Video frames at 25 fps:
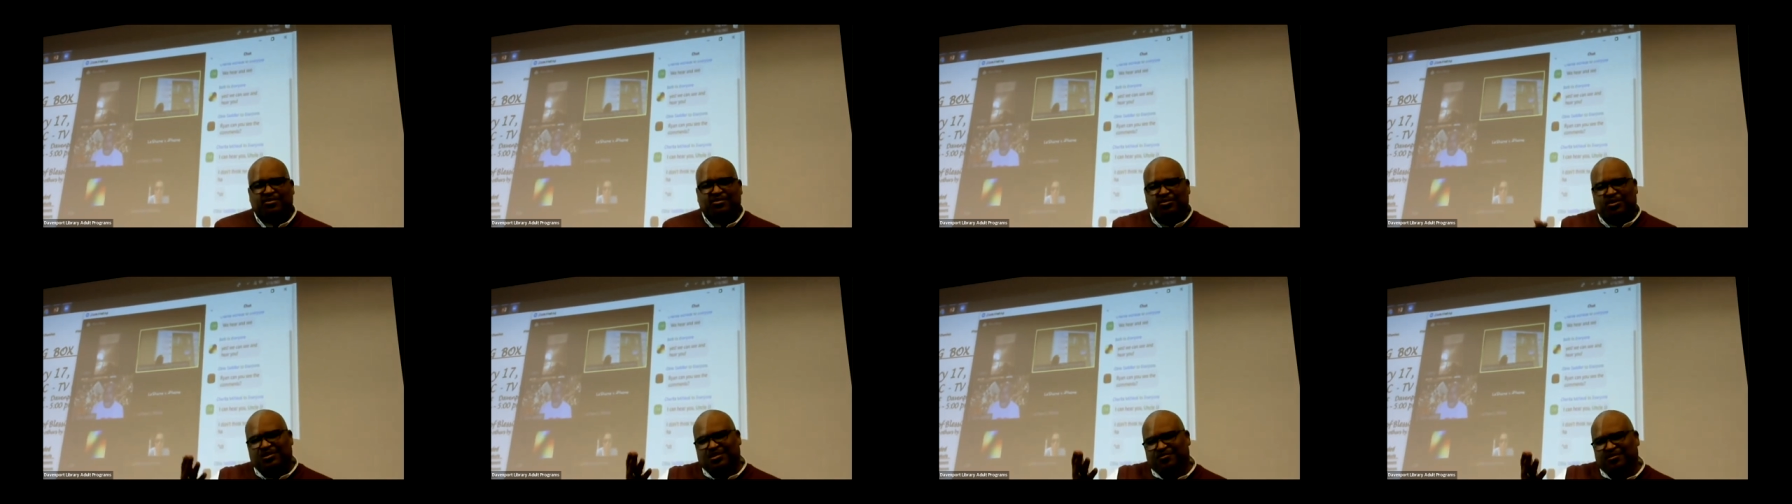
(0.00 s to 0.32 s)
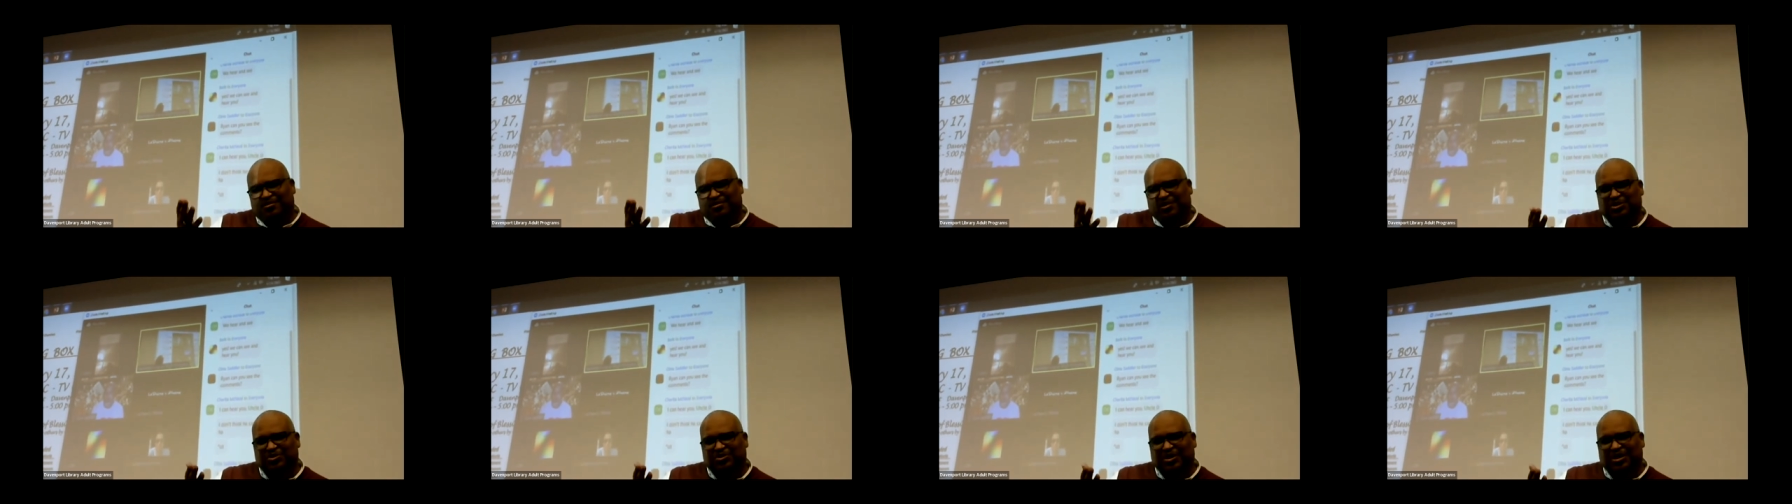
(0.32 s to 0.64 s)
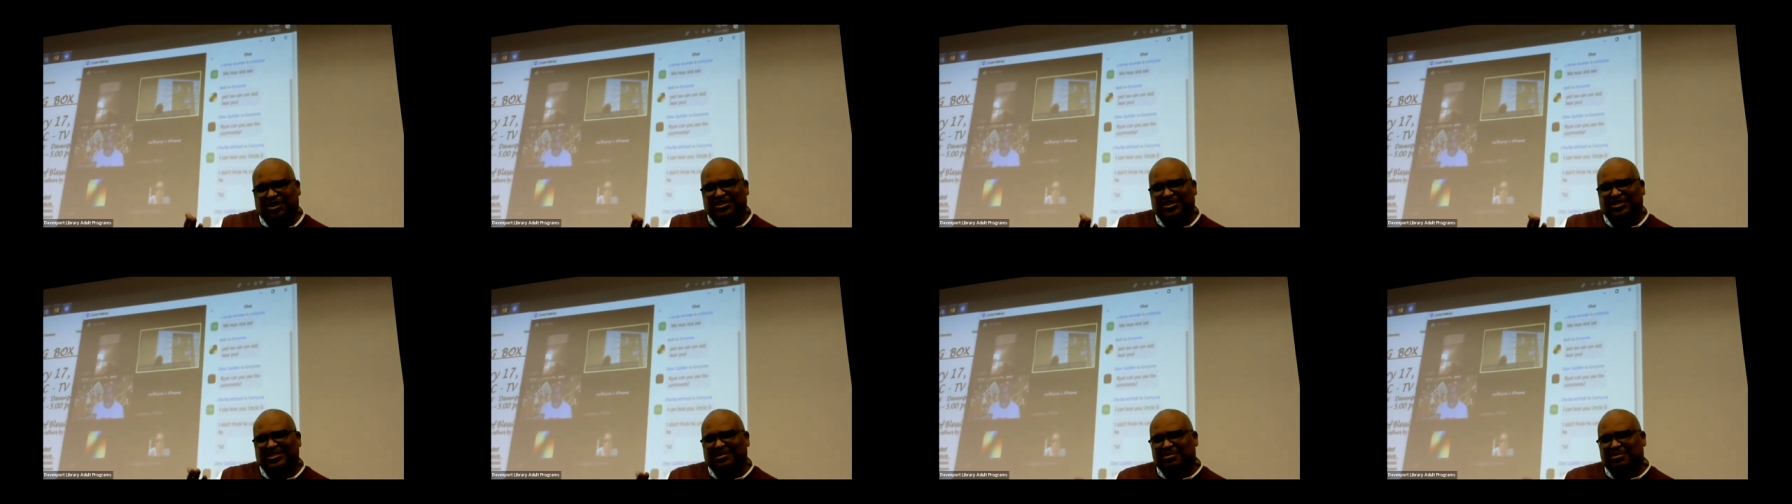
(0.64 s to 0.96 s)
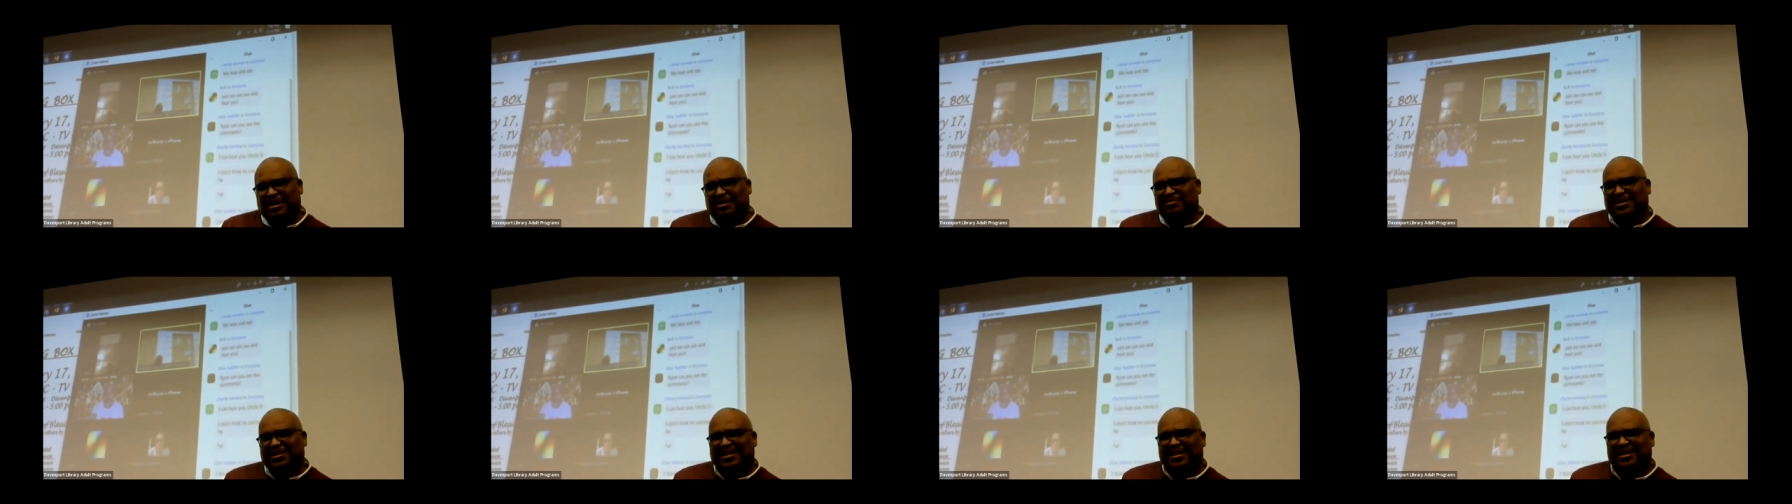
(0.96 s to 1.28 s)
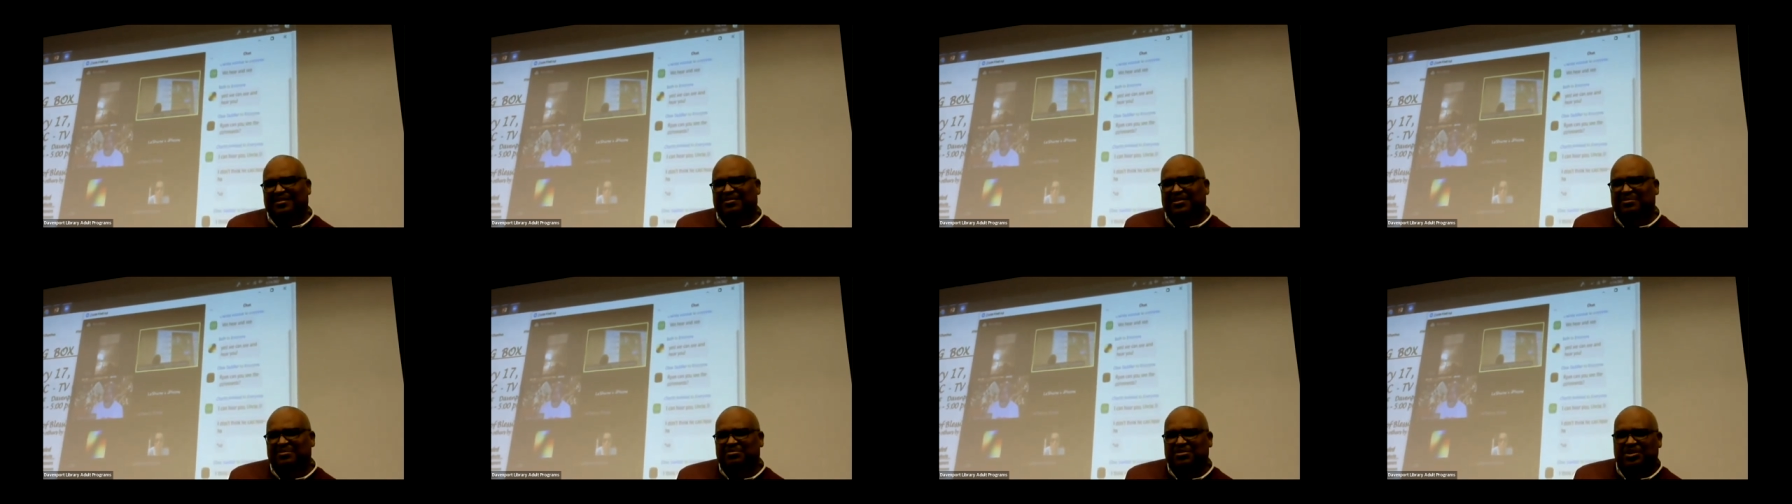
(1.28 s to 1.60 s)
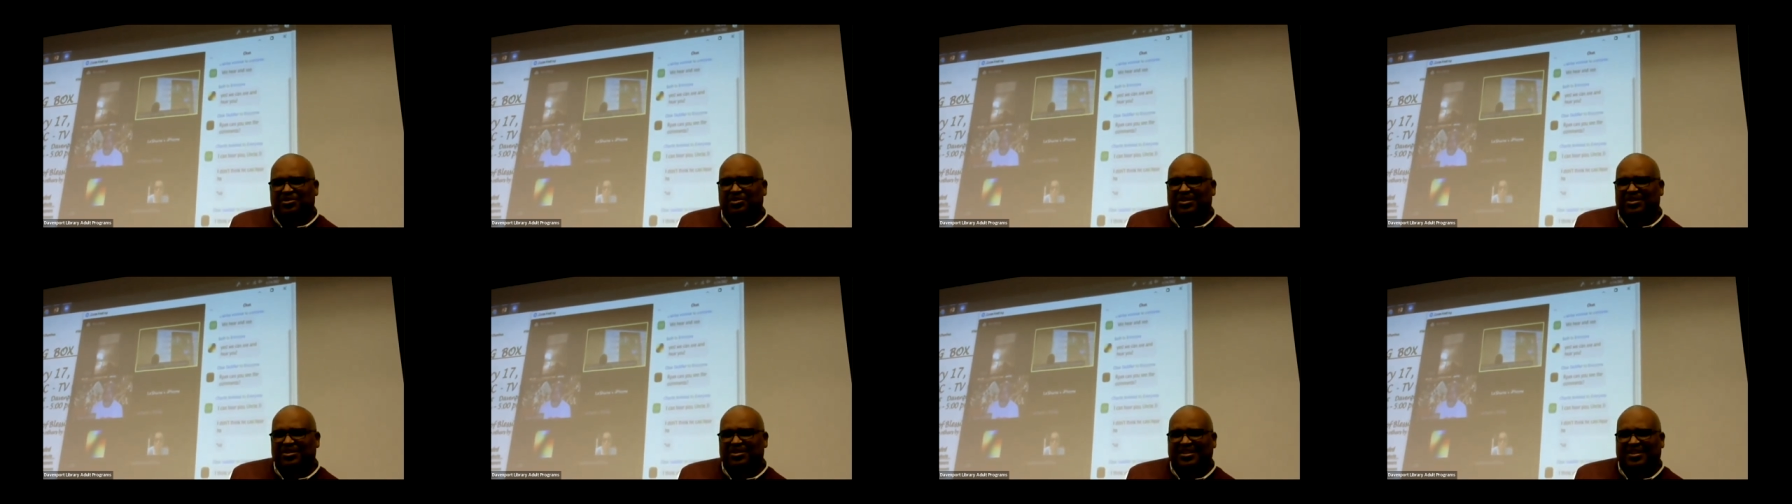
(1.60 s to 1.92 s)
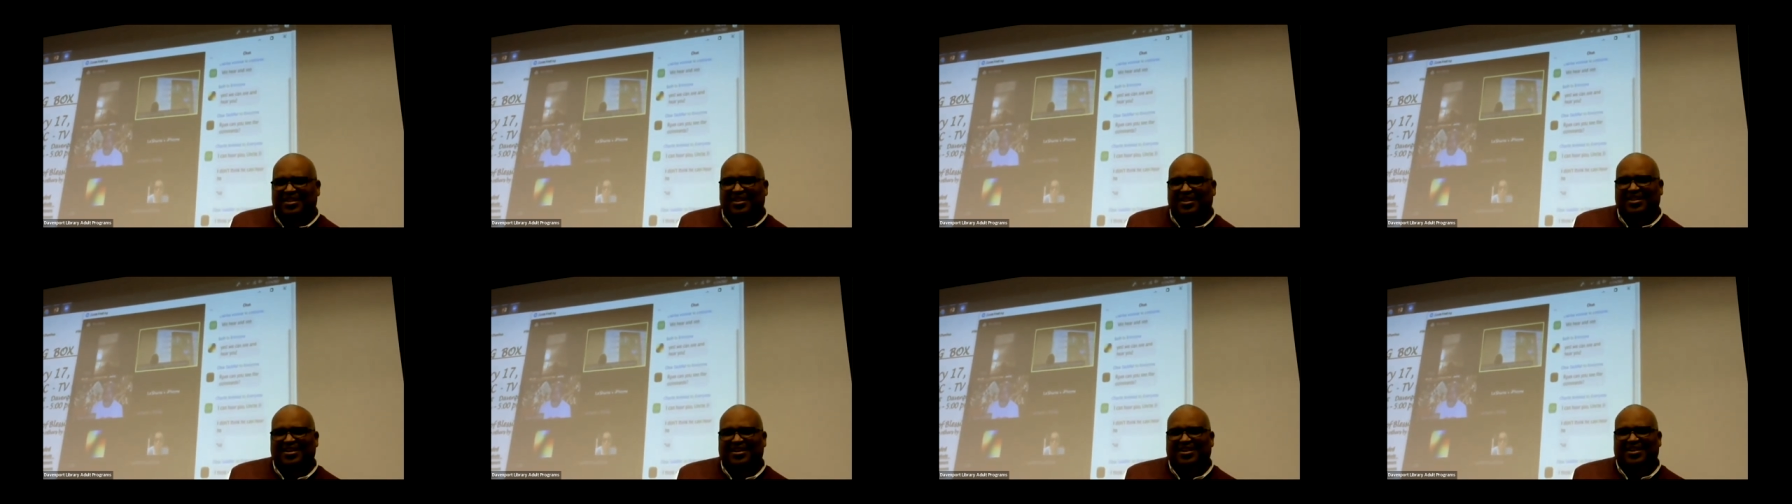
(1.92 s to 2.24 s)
even with the first question, our beloved community.